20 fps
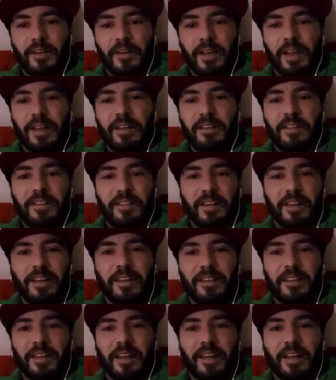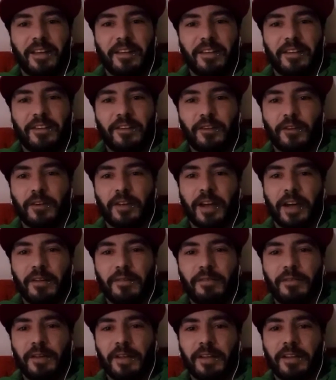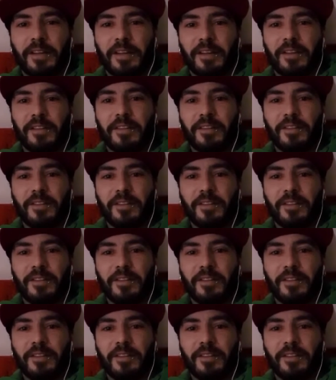instinct and your gut feelings.